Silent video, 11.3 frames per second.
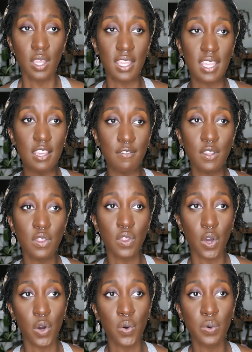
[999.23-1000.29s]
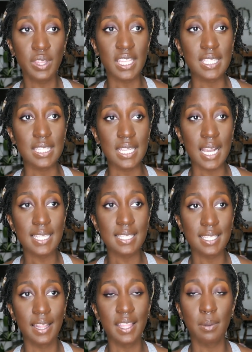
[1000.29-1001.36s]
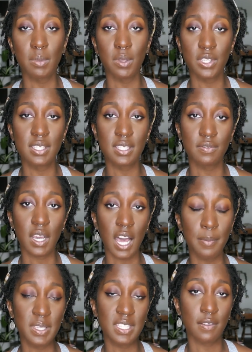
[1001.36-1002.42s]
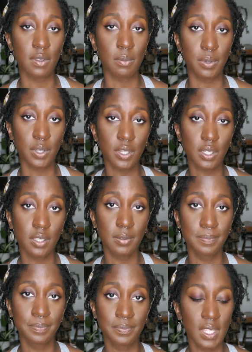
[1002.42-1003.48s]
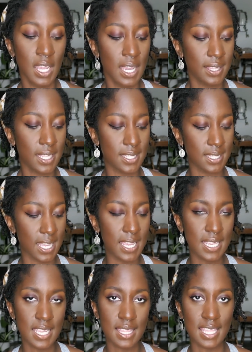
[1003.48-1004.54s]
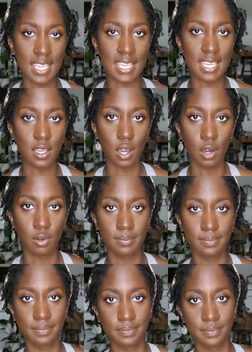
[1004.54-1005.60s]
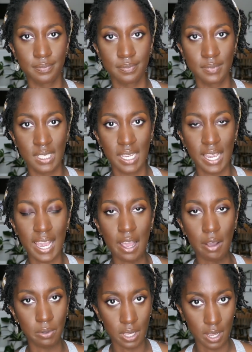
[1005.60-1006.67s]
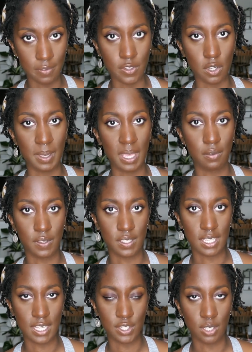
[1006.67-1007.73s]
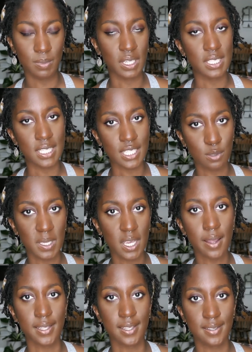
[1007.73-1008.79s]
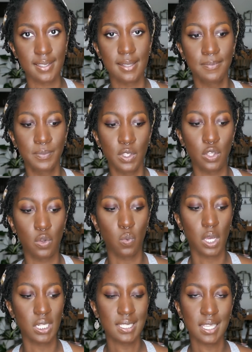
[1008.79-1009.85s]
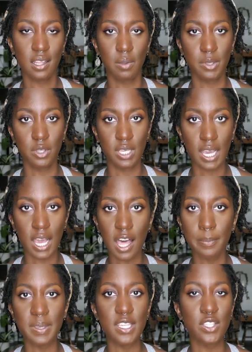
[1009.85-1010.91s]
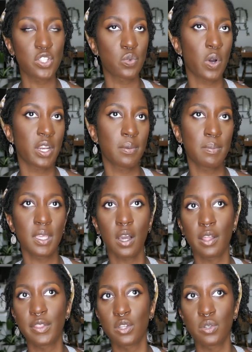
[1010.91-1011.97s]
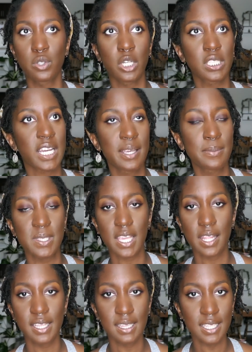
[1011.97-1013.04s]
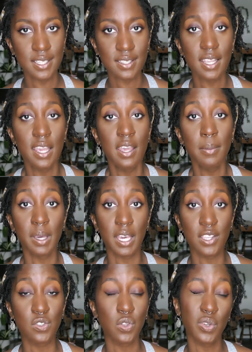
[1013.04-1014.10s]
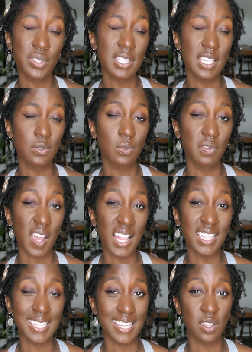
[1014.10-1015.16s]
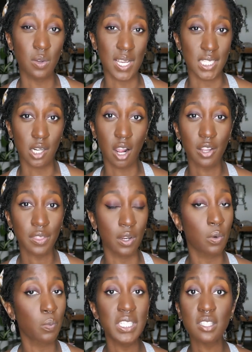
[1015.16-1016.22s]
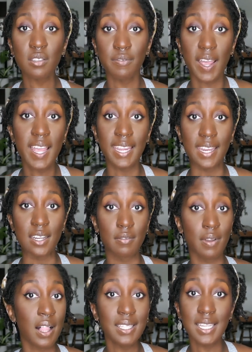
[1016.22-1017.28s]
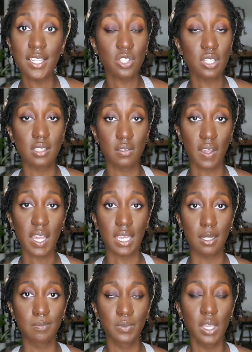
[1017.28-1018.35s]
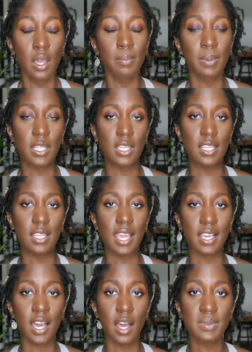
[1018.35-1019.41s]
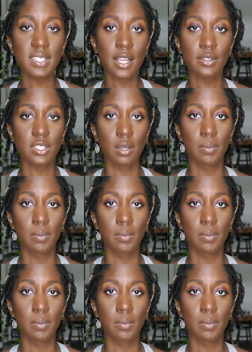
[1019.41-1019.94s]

Even though that's not selling millions of copies of the book, that's taking the ego out of your manifestation. Because let's be honest, you want to sell 1 million copies, you want to be on the New York Times selling list, because those things will validate you as an author, which is fine. Validation is fine. But it comes down to